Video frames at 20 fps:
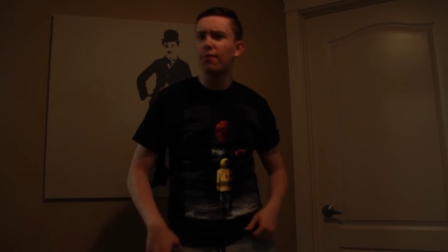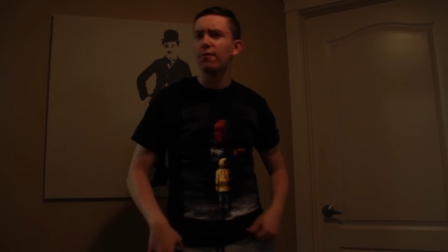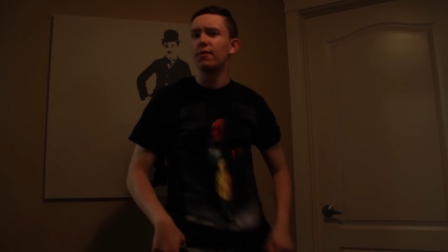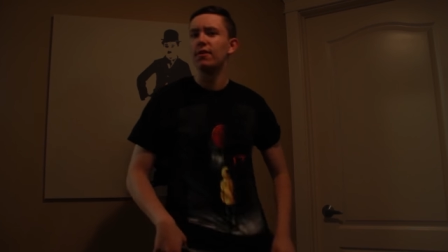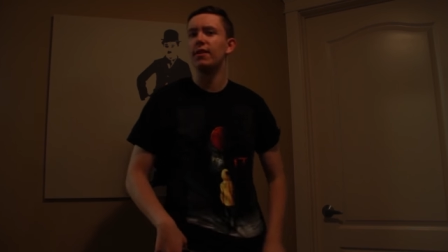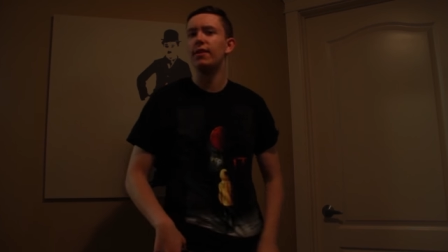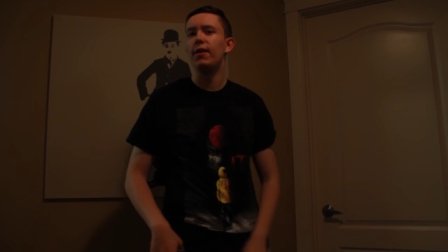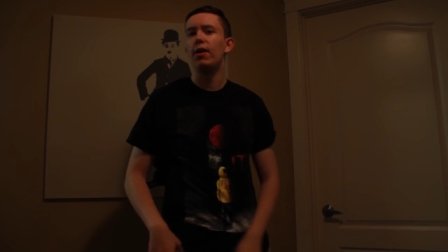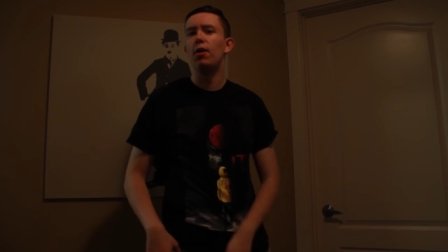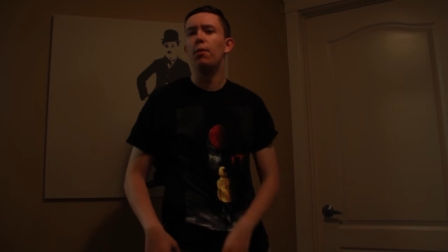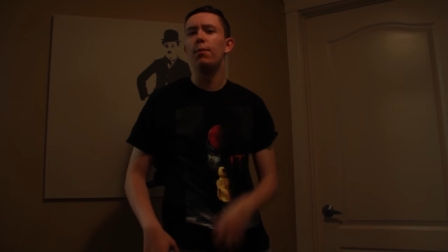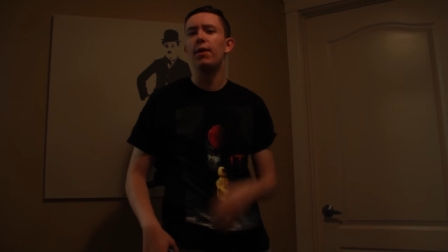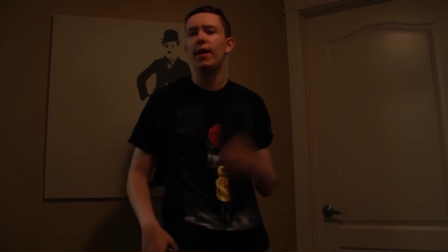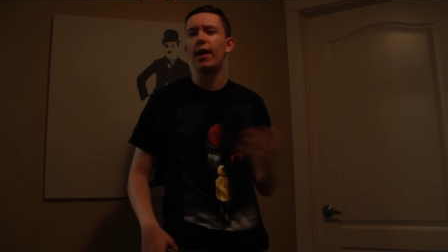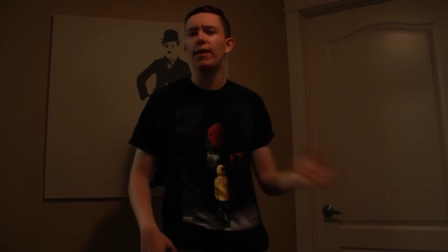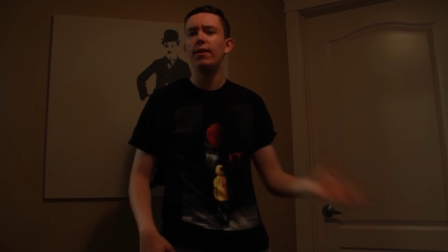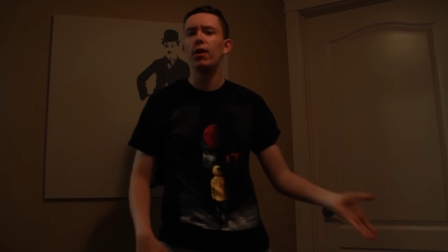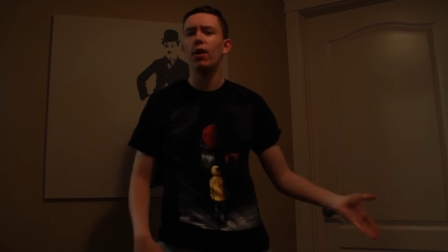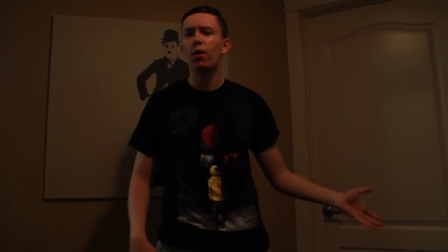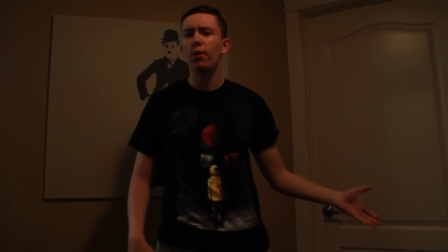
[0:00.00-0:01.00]
don't really know, but
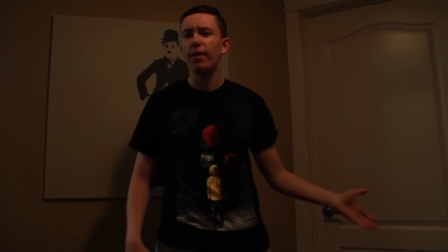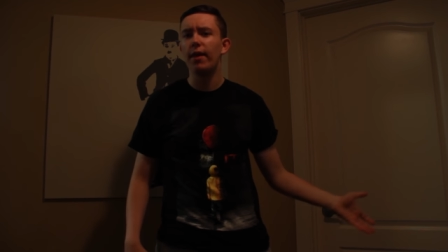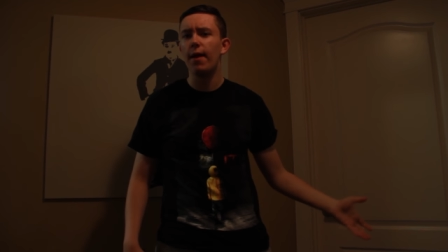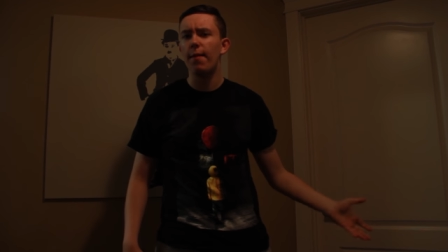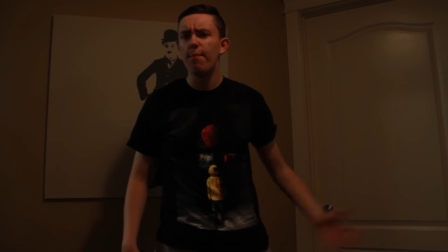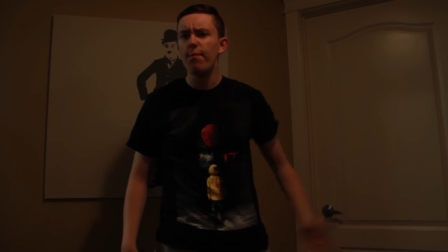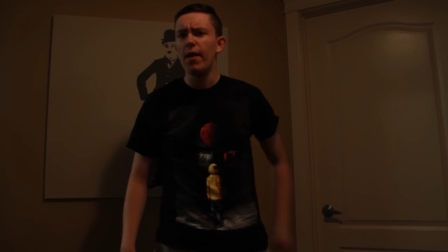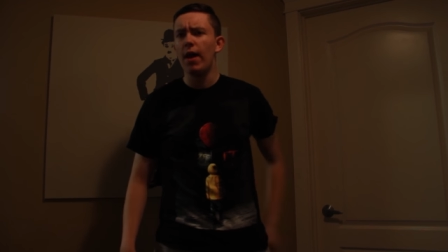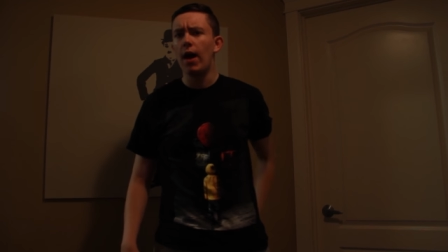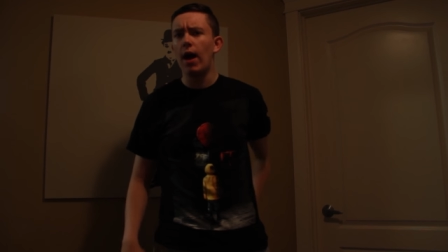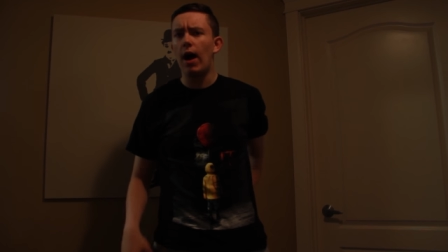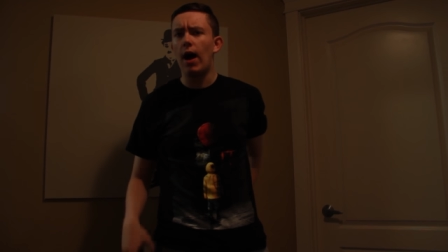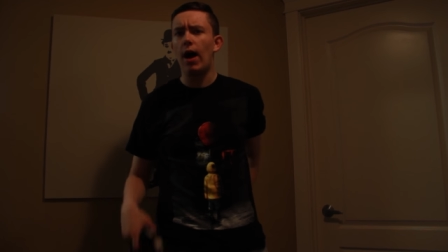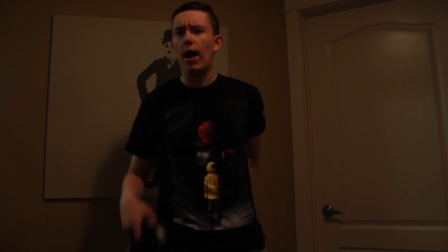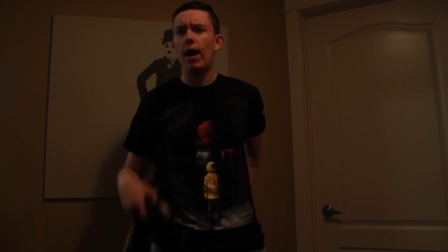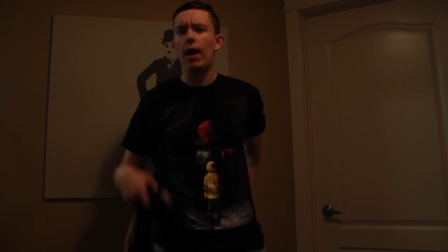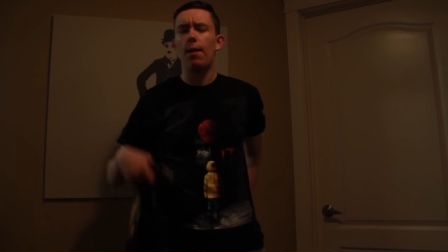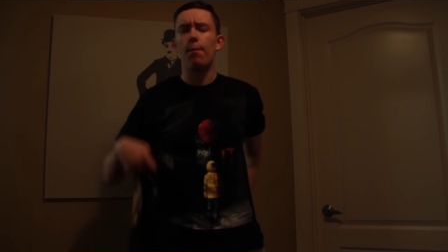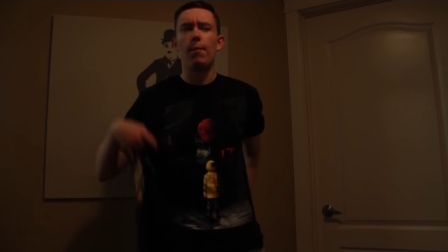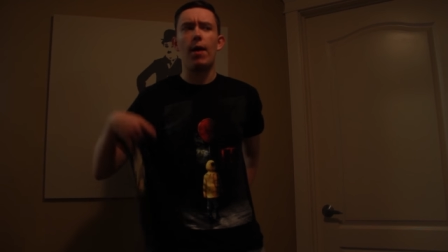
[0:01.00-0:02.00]
I know that
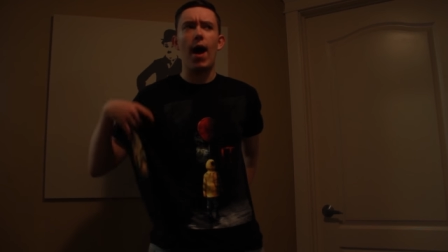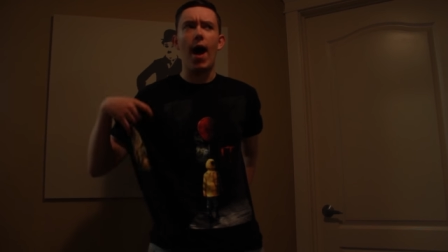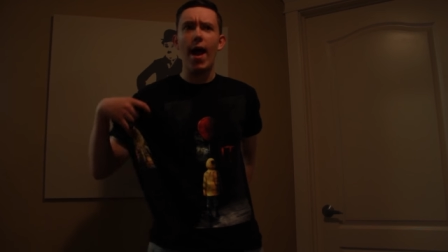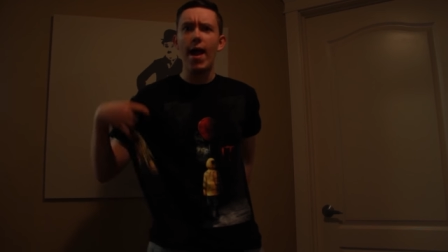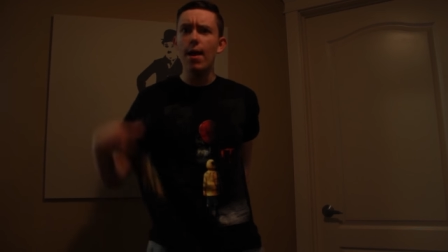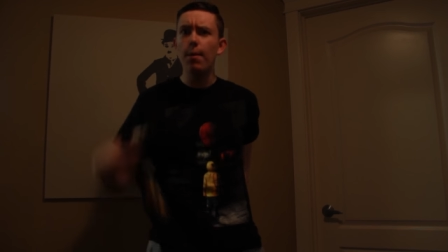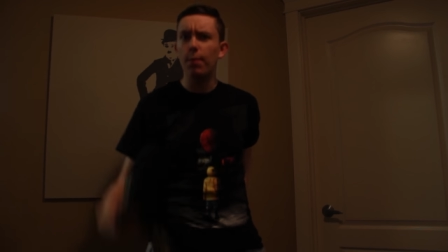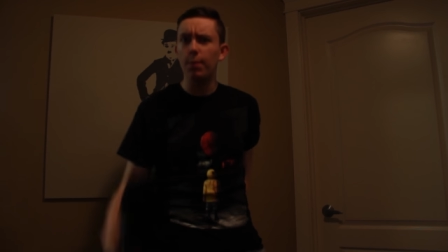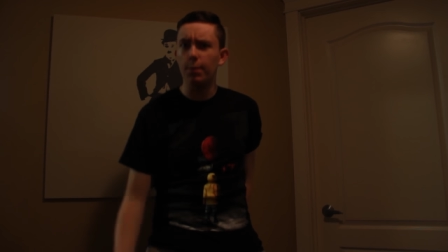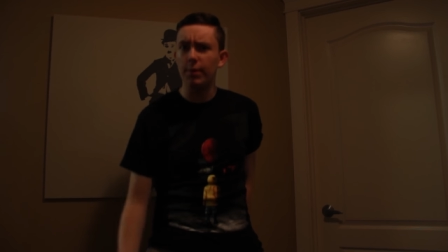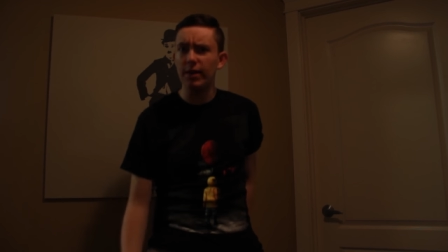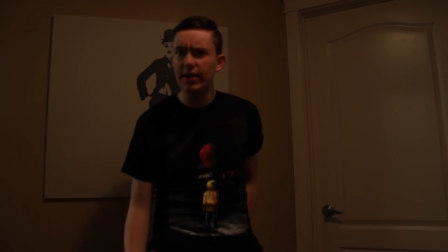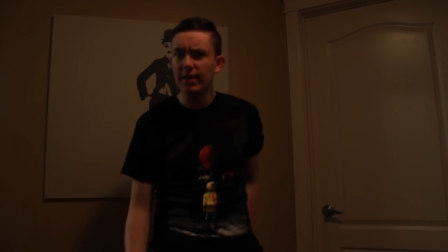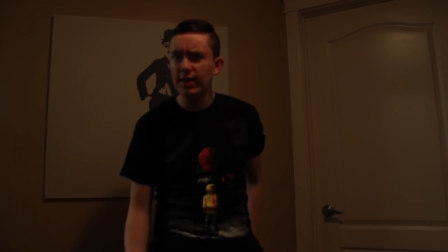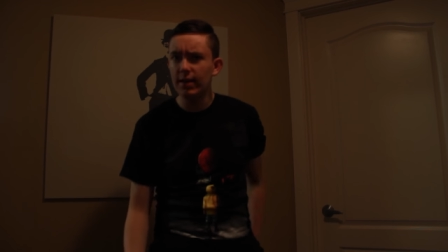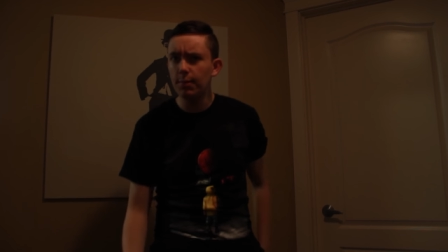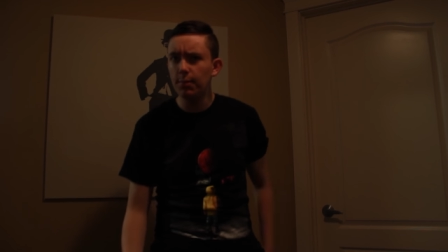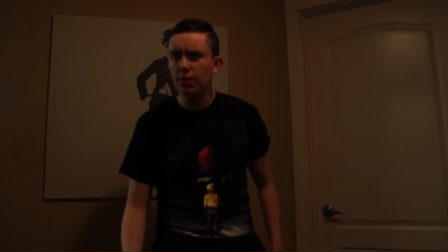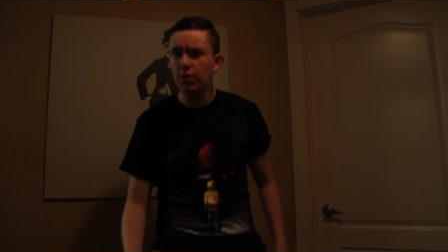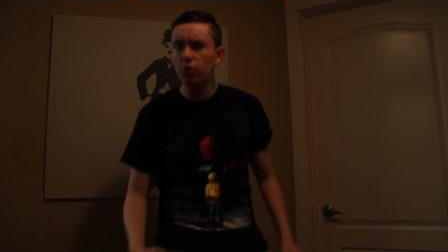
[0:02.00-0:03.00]
um, I am a
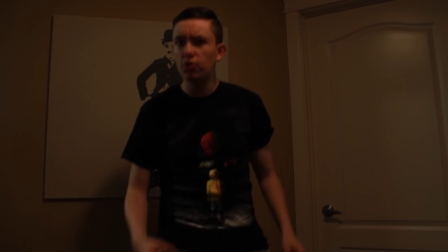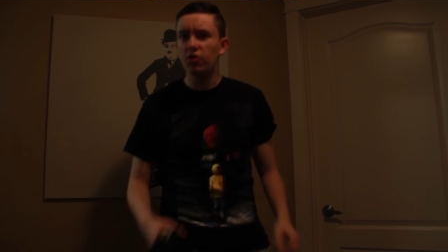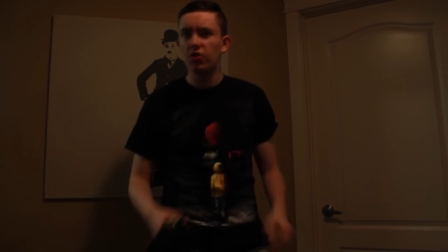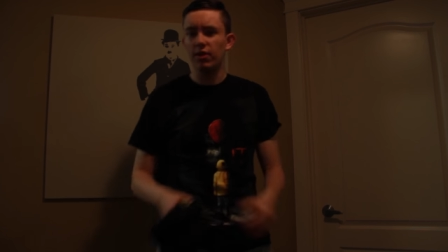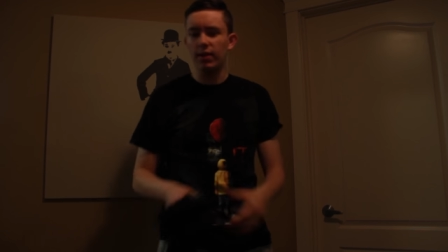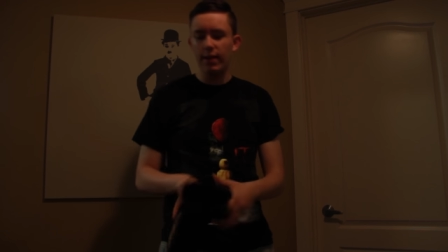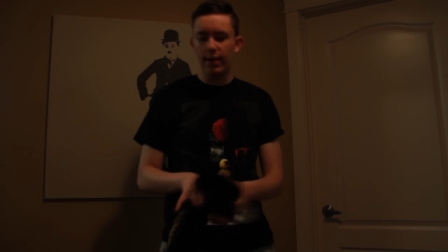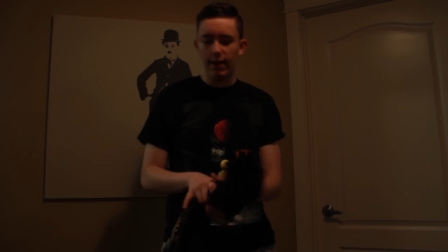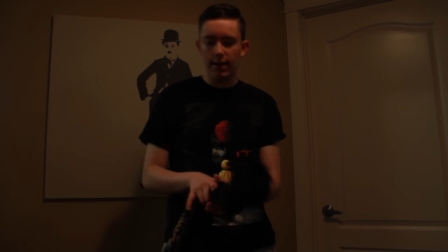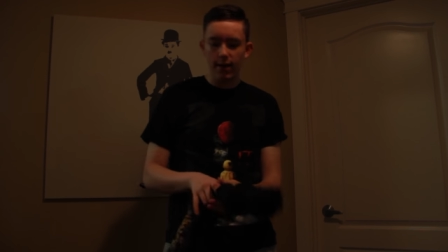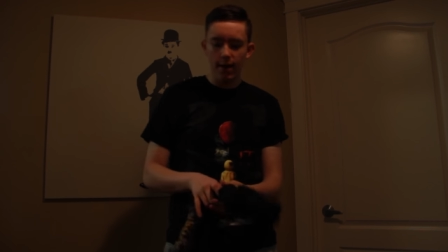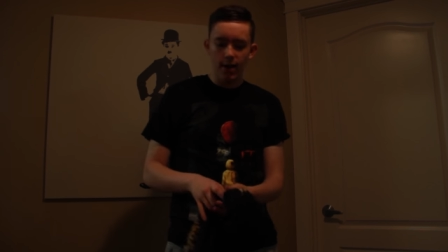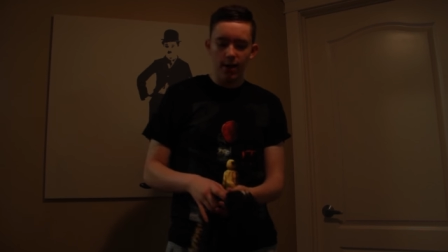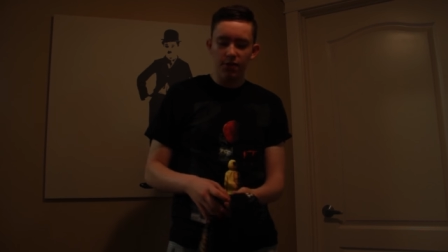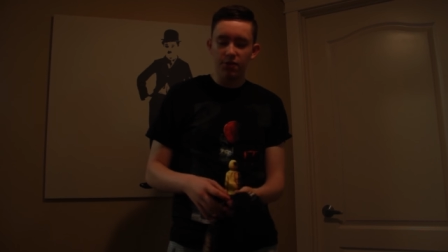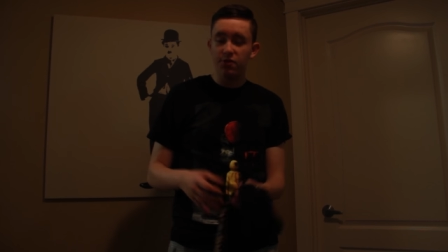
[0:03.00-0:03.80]
medium usually,